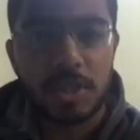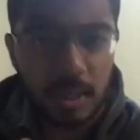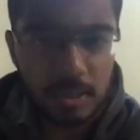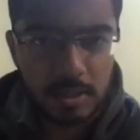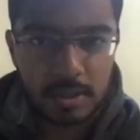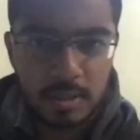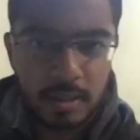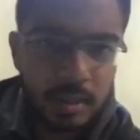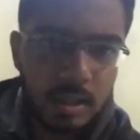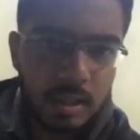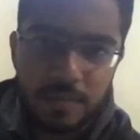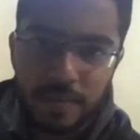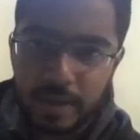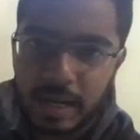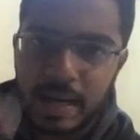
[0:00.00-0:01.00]
change.
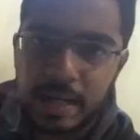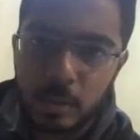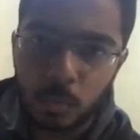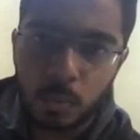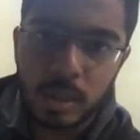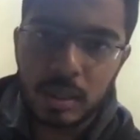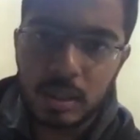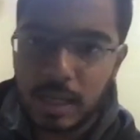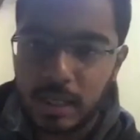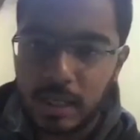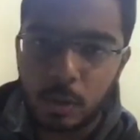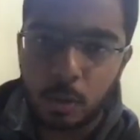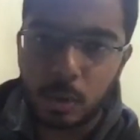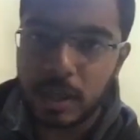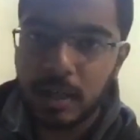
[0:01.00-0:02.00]
If I write 1 and
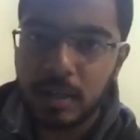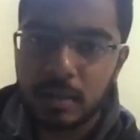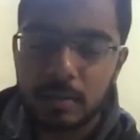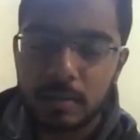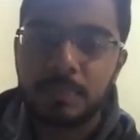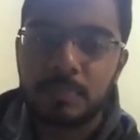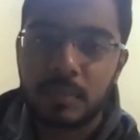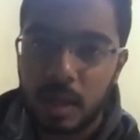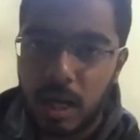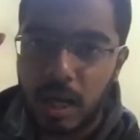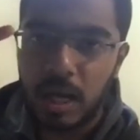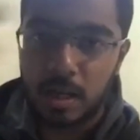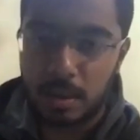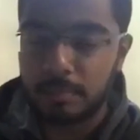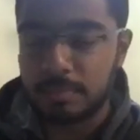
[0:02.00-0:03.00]
I rotate,
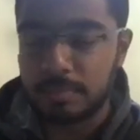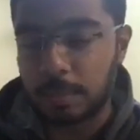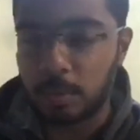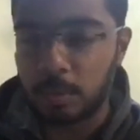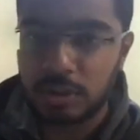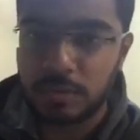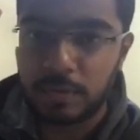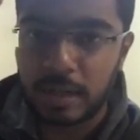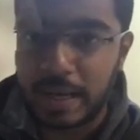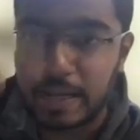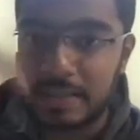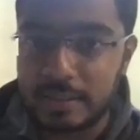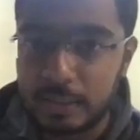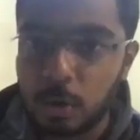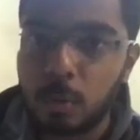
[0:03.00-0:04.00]
suppose if I
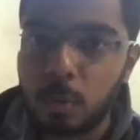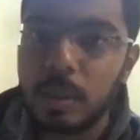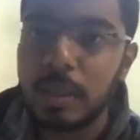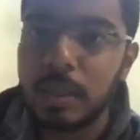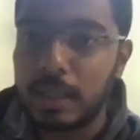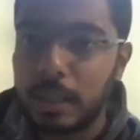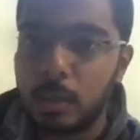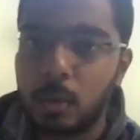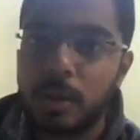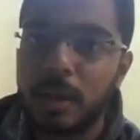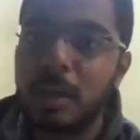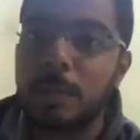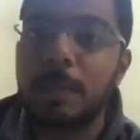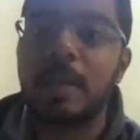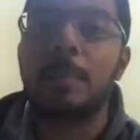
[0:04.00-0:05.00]
write 0, 1 and I rotate,
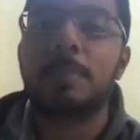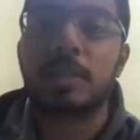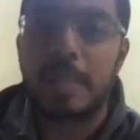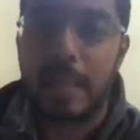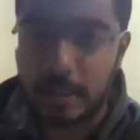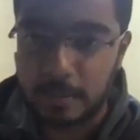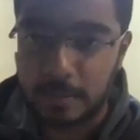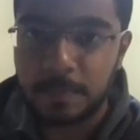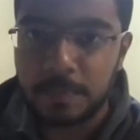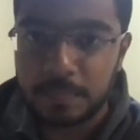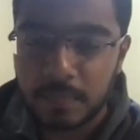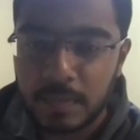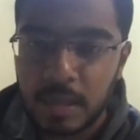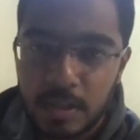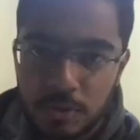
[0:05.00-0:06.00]
it becomes 10.
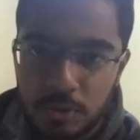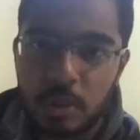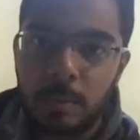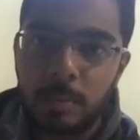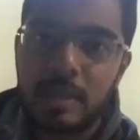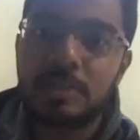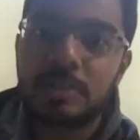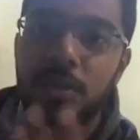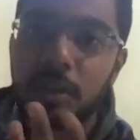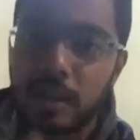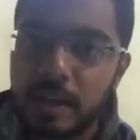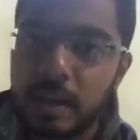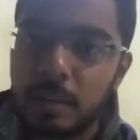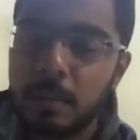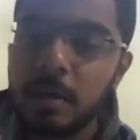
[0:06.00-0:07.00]
So number is still
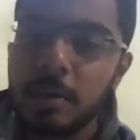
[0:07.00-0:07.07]
readable,